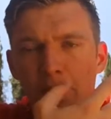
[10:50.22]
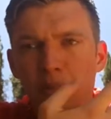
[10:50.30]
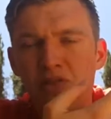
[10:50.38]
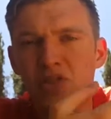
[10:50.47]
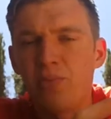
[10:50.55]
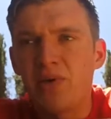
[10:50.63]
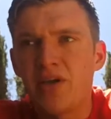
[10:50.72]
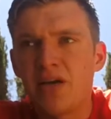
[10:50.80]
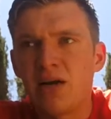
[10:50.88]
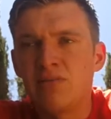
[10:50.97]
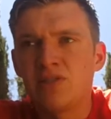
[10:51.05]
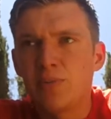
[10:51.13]
But there
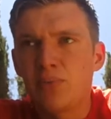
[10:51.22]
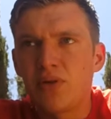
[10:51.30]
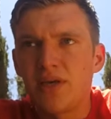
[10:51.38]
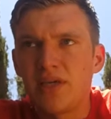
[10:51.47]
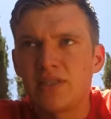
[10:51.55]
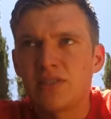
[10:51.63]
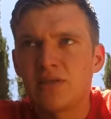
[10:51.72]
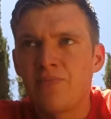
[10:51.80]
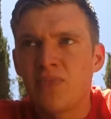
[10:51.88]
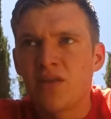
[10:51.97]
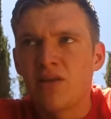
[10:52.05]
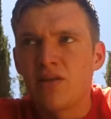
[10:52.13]
becomes a place
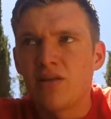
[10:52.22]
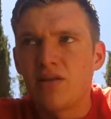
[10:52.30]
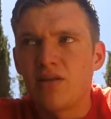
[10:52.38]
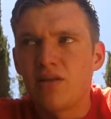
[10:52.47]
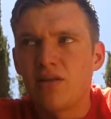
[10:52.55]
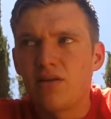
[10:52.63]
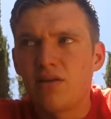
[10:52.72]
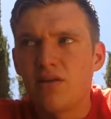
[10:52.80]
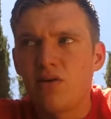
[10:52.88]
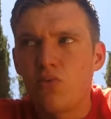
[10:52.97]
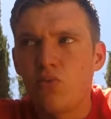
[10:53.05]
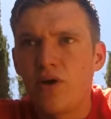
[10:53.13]

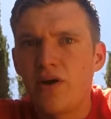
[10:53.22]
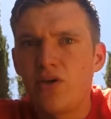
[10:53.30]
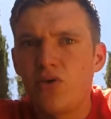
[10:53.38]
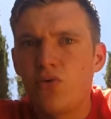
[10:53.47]
where